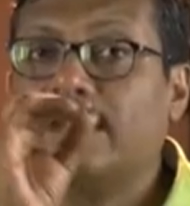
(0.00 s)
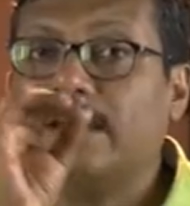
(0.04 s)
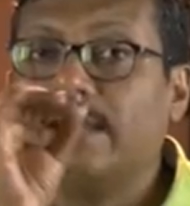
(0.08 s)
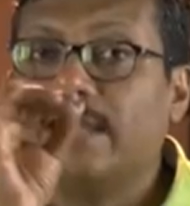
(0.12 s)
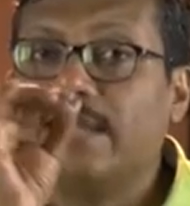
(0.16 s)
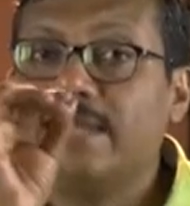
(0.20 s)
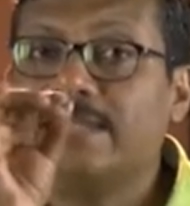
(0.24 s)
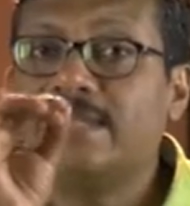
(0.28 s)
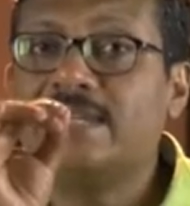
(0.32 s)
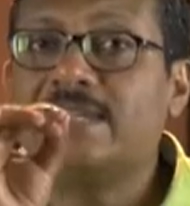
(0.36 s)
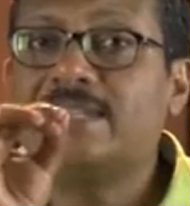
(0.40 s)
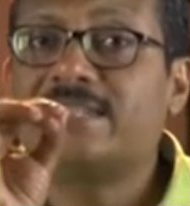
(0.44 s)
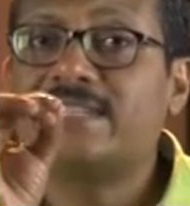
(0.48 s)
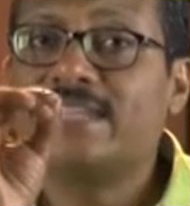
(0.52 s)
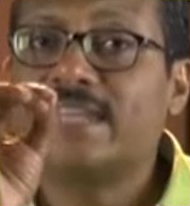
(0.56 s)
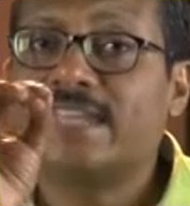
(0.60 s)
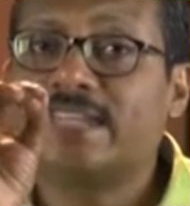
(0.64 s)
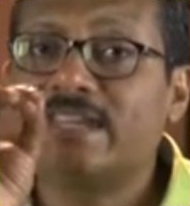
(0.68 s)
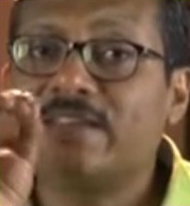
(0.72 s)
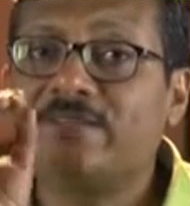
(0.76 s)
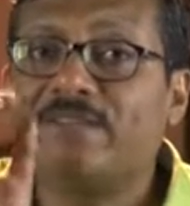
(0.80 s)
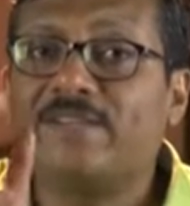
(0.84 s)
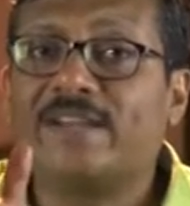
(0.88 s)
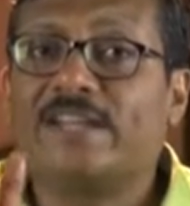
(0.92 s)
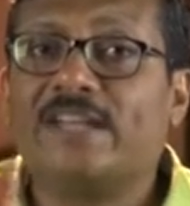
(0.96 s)
It is
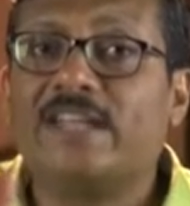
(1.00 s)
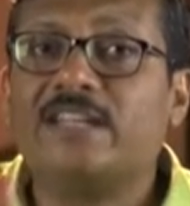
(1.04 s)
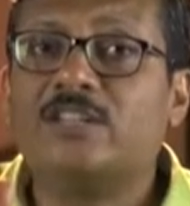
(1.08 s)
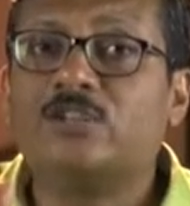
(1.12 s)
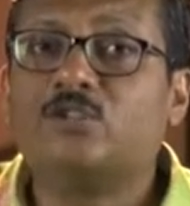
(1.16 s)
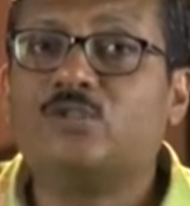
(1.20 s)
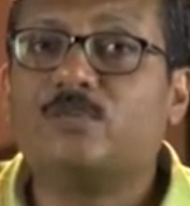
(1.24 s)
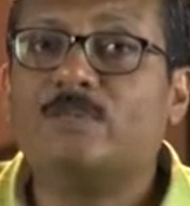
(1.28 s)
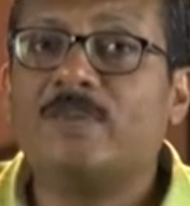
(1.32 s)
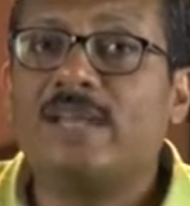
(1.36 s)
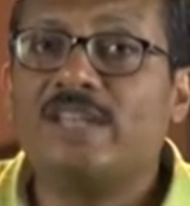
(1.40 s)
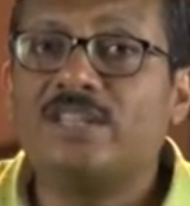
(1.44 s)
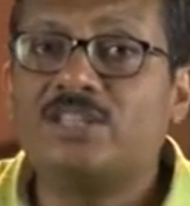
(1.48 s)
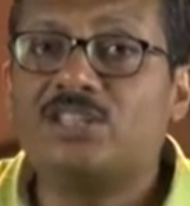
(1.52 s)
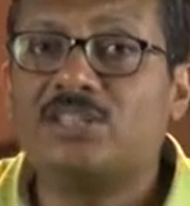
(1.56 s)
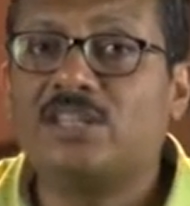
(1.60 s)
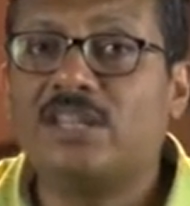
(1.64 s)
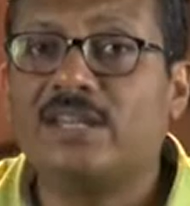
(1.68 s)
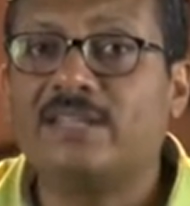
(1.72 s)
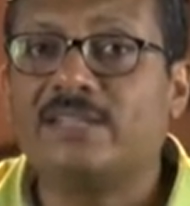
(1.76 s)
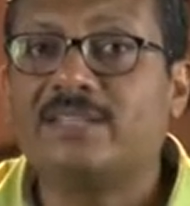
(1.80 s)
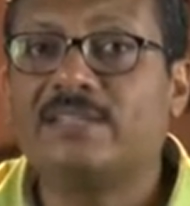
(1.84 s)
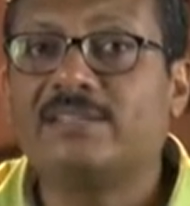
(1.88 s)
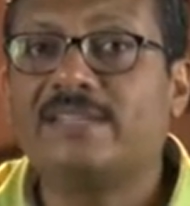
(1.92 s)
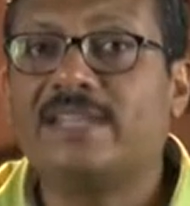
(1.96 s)
significant to
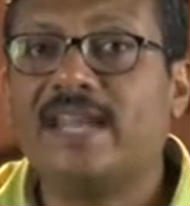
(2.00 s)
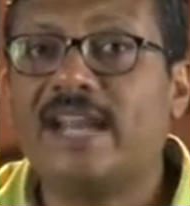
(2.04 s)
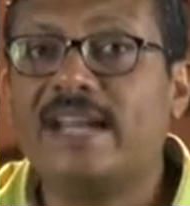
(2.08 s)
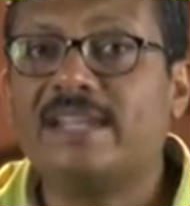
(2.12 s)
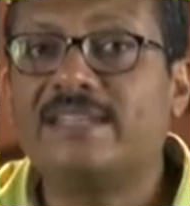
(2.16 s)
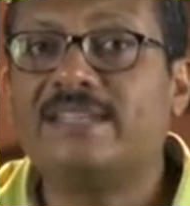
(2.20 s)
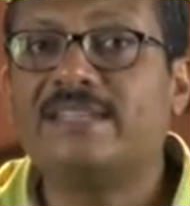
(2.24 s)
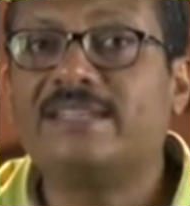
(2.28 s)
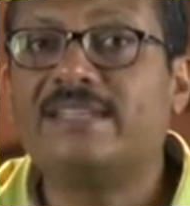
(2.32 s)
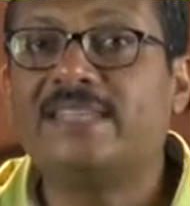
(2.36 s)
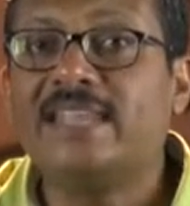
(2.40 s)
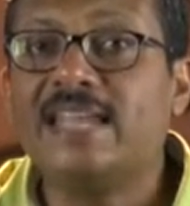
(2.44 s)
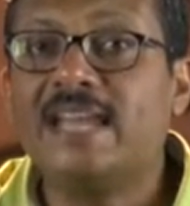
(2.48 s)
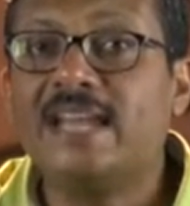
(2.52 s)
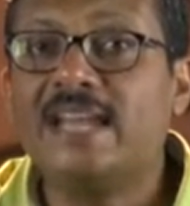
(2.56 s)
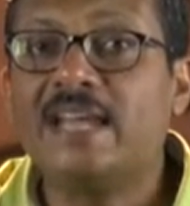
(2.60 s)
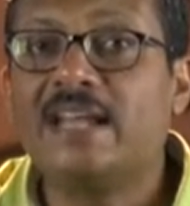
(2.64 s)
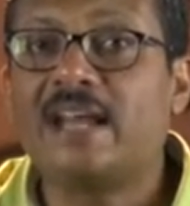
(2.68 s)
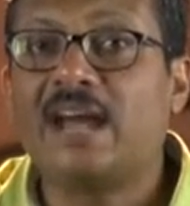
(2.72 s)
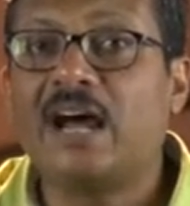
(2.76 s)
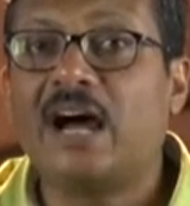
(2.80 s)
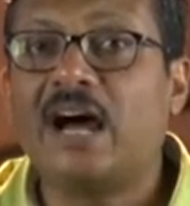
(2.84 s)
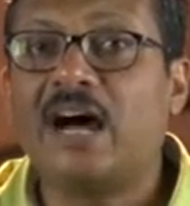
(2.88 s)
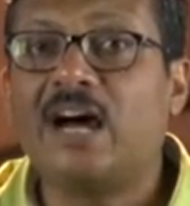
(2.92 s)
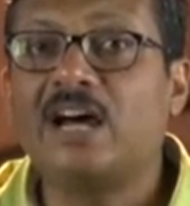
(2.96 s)
mention that
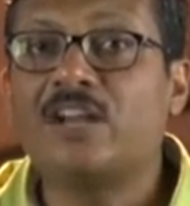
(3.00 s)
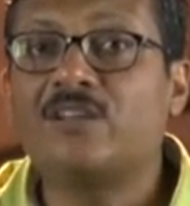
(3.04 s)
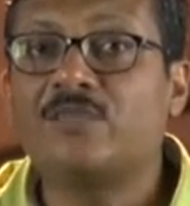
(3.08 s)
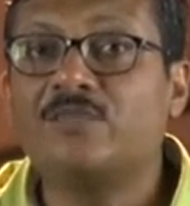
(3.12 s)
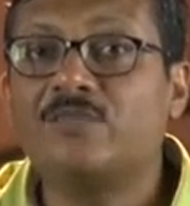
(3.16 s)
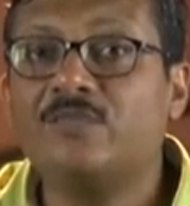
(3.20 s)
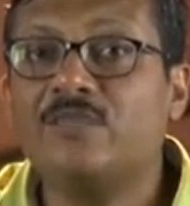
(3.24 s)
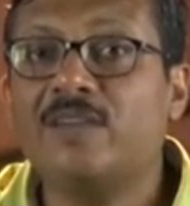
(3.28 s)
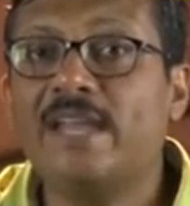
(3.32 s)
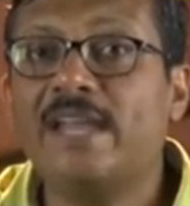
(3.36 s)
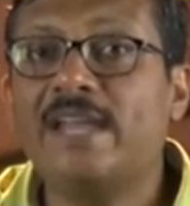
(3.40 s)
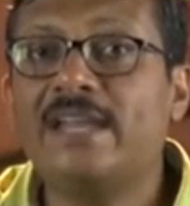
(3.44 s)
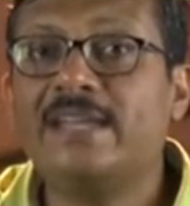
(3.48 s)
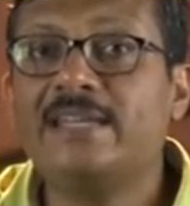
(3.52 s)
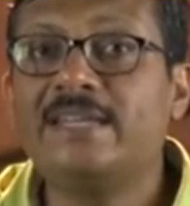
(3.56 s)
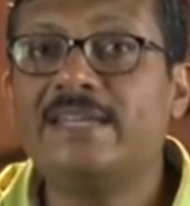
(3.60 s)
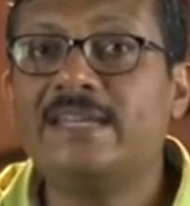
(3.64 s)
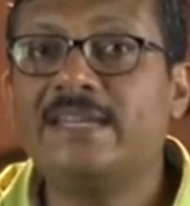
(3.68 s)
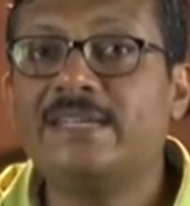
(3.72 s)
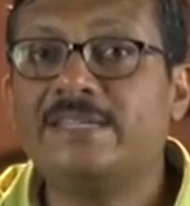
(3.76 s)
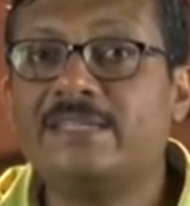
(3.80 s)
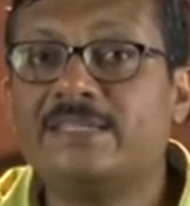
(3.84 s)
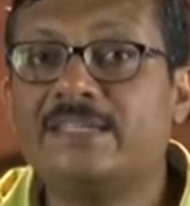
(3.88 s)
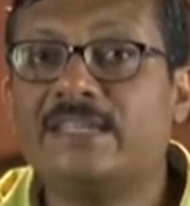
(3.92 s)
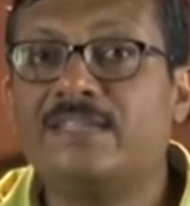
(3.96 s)
there are
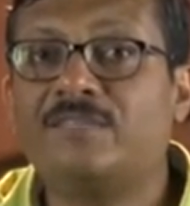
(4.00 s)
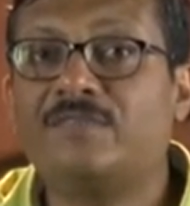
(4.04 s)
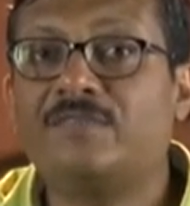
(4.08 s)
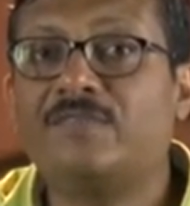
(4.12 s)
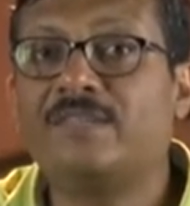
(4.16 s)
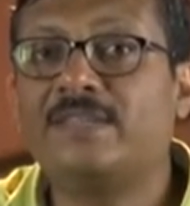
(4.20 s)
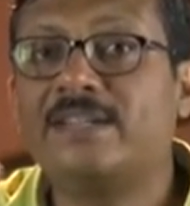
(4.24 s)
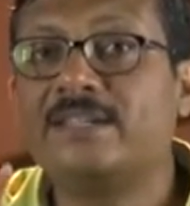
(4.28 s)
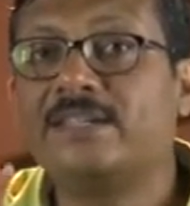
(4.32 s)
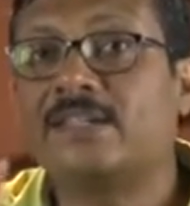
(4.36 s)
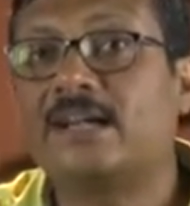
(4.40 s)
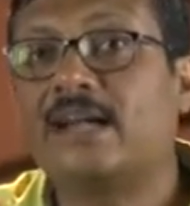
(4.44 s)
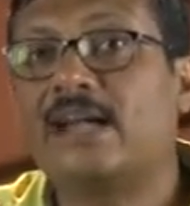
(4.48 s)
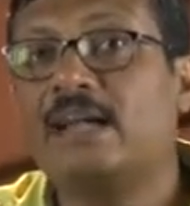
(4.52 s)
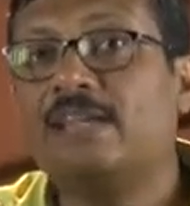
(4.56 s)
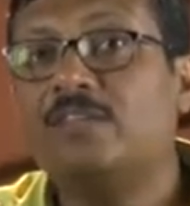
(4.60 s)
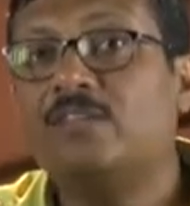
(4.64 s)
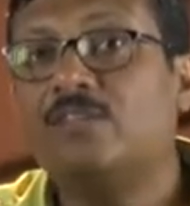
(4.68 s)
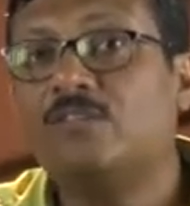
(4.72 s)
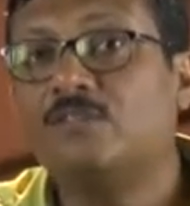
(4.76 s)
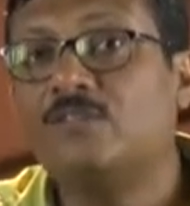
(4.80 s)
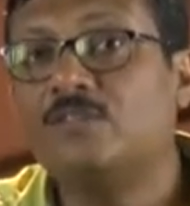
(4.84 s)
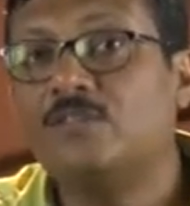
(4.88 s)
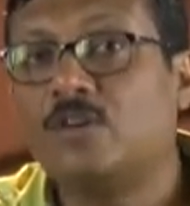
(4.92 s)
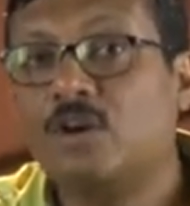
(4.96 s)
various different kinds
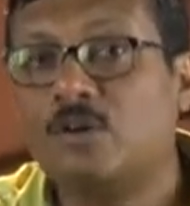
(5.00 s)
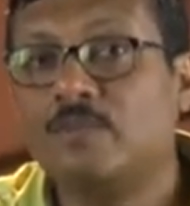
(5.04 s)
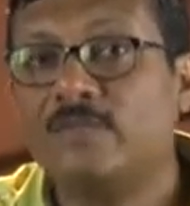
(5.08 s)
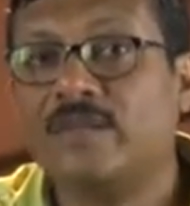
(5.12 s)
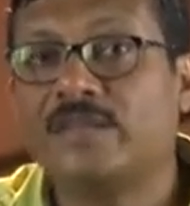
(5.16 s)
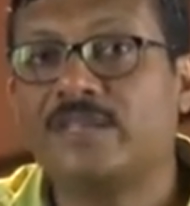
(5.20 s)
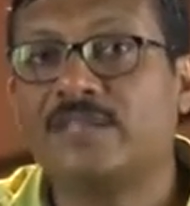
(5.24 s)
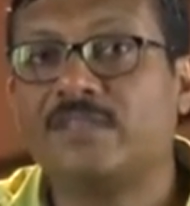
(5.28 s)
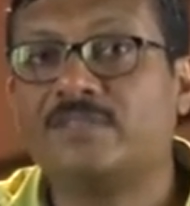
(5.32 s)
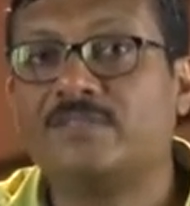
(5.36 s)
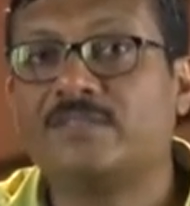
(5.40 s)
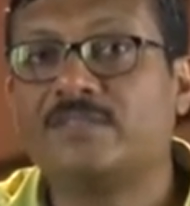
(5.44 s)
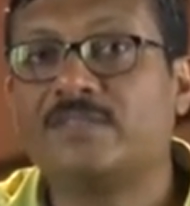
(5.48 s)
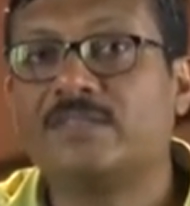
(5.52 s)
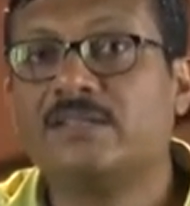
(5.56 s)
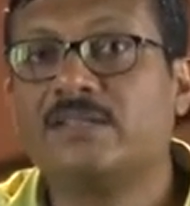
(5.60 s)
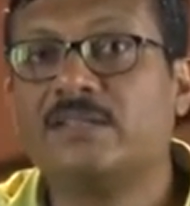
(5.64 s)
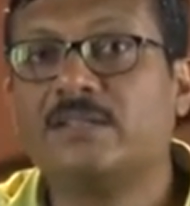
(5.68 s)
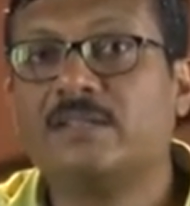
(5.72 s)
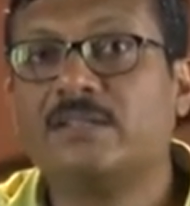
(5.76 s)
of normatives,